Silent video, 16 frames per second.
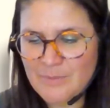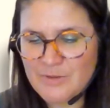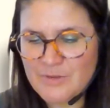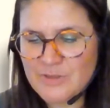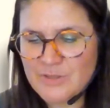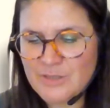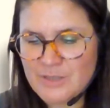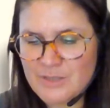uh,
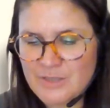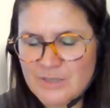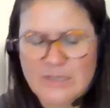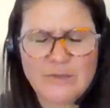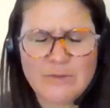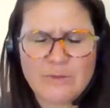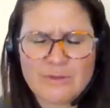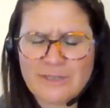she
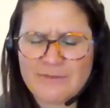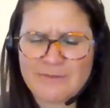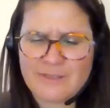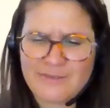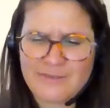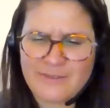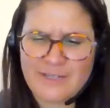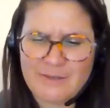she told
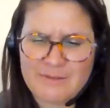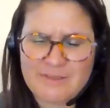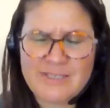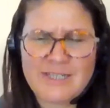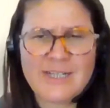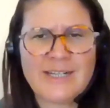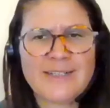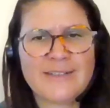everything
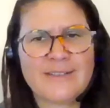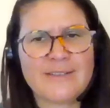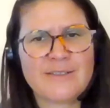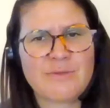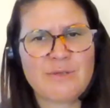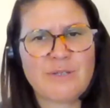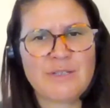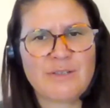outside.
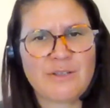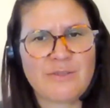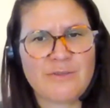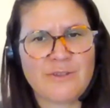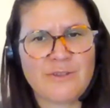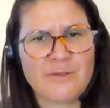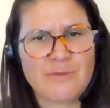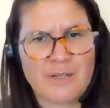It's really not
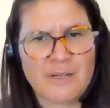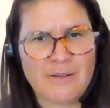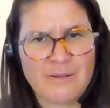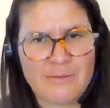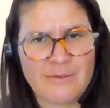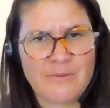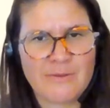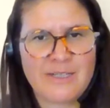fun when
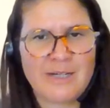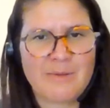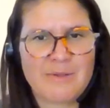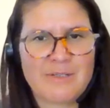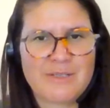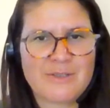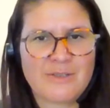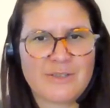I when I
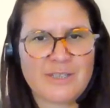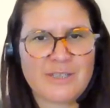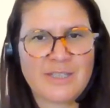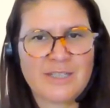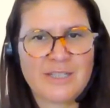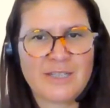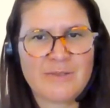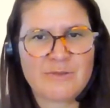was
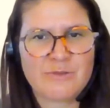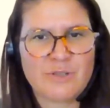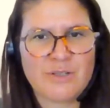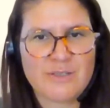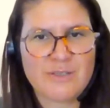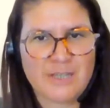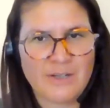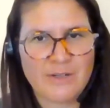talking and
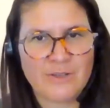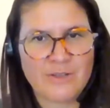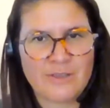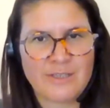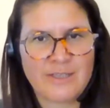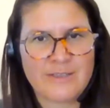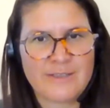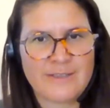trusting her
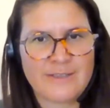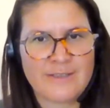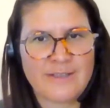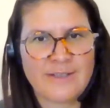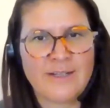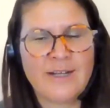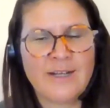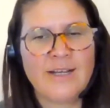in
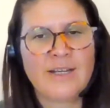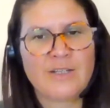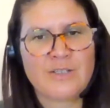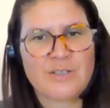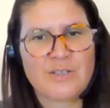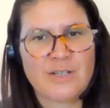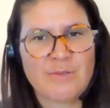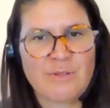the, uh,
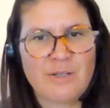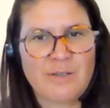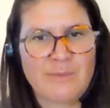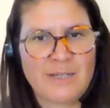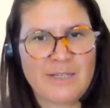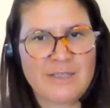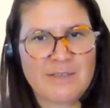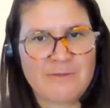in sharing
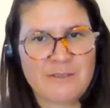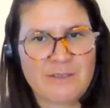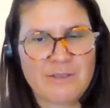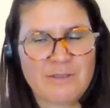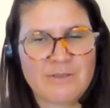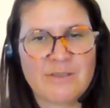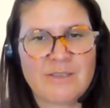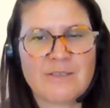my
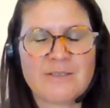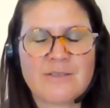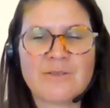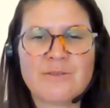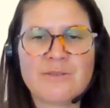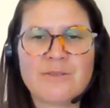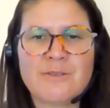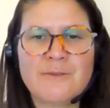difficulties.
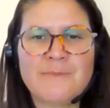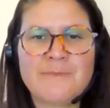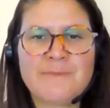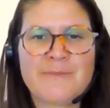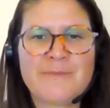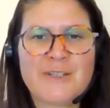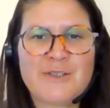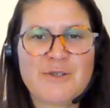You know,
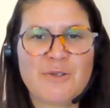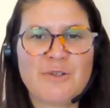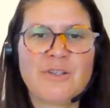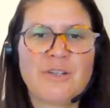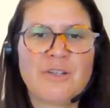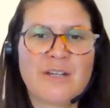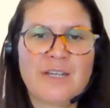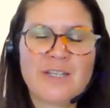so
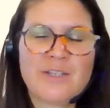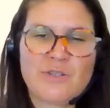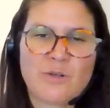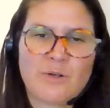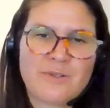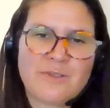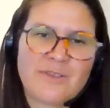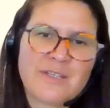he
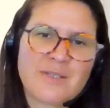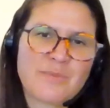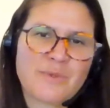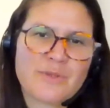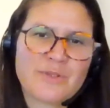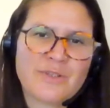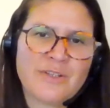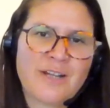chose this
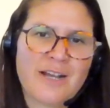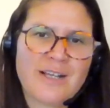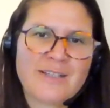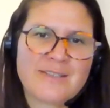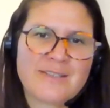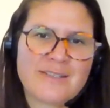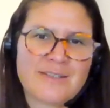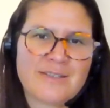person
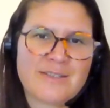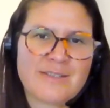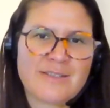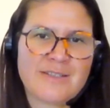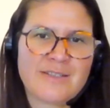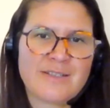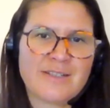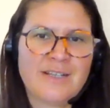as this
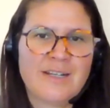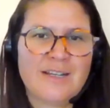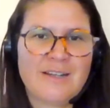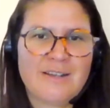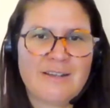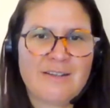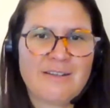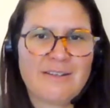uh,
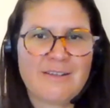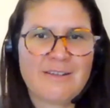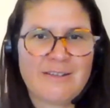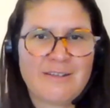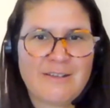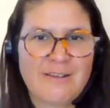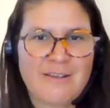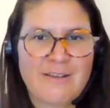
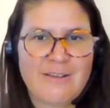uh,